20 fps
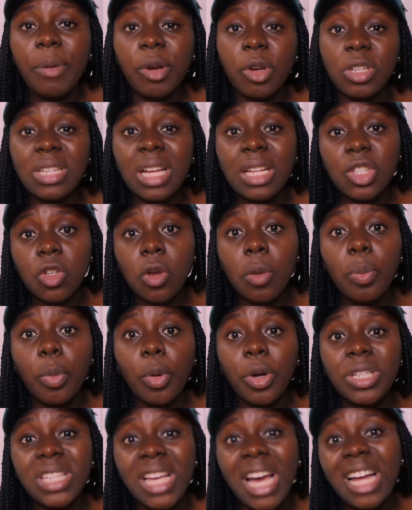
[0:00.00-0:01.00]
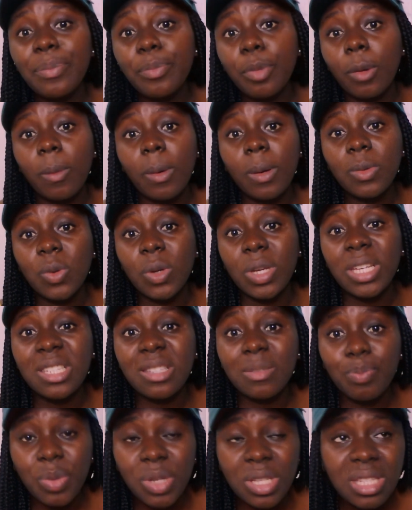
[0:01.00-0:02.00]
because at some point he had problems with
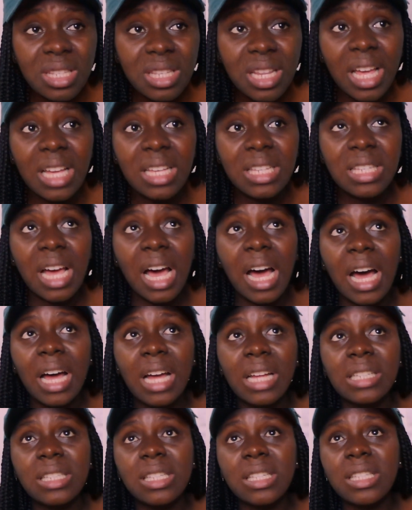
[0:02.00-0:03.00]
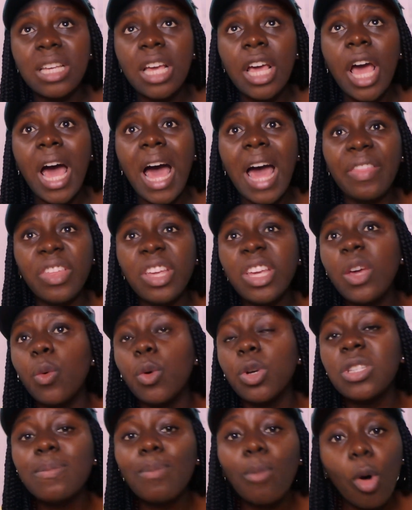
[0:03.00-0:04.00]
his business, and I think it
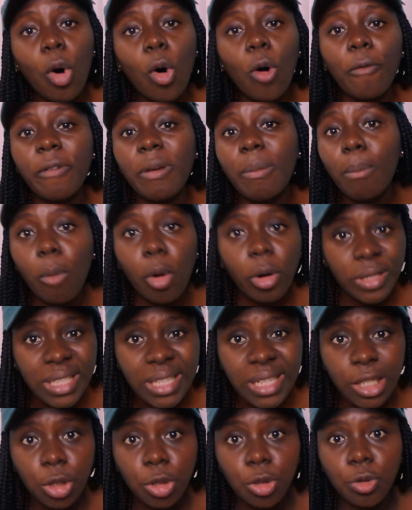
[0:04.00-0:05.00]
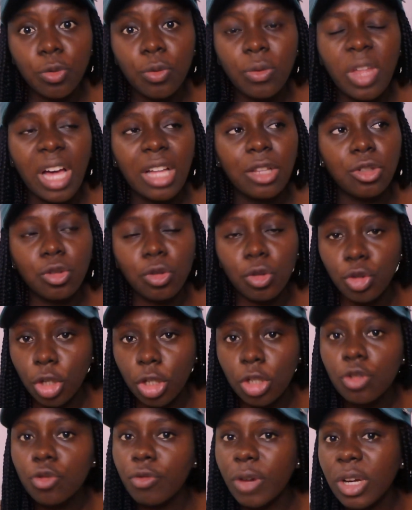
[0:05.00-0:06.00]
was more of a money issue than, you know,
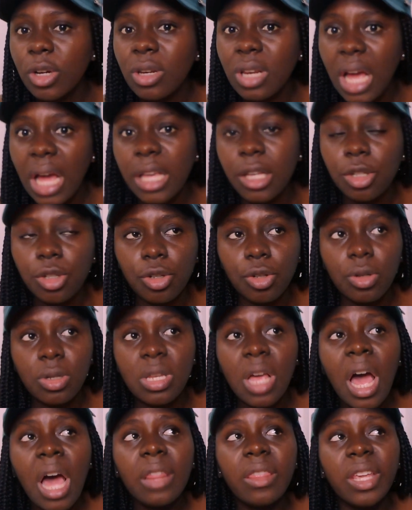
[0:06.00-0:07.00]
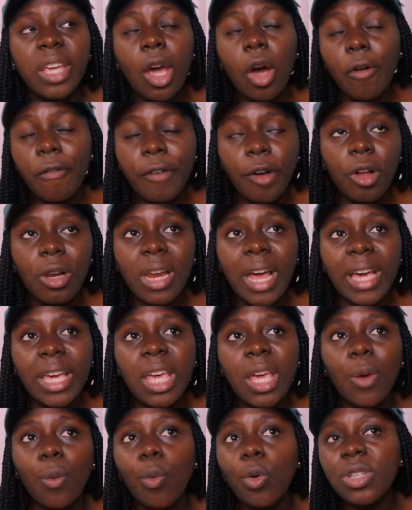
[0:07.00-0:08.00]
just regular issues. The girl felt like
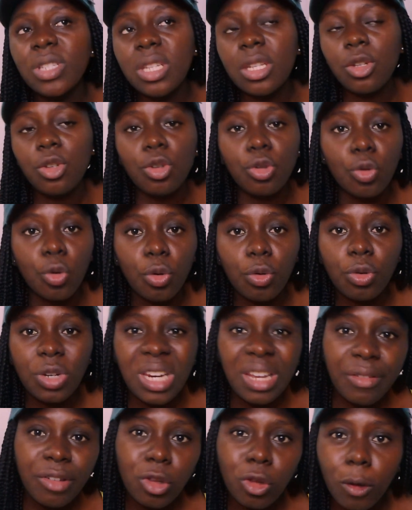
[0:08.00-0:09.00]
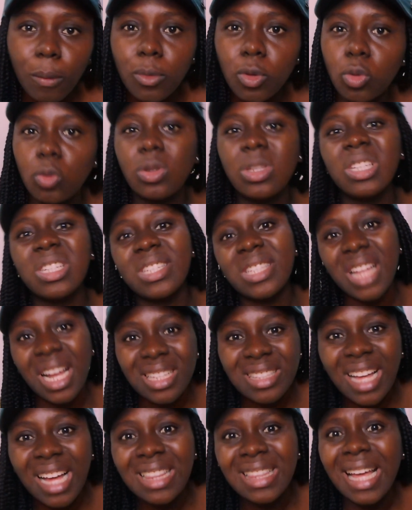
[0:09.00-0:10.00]
he wasn't, you know, living up to the
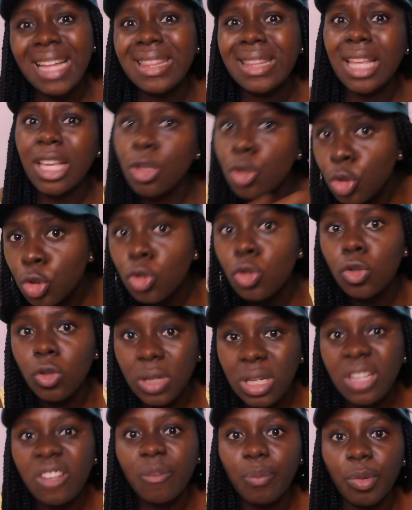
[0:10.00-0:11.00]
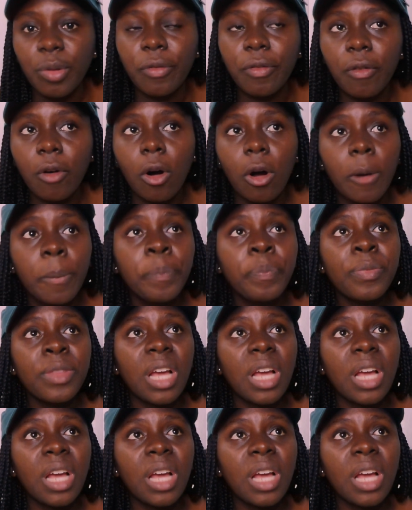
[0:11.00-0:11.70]
standard that they used to live before,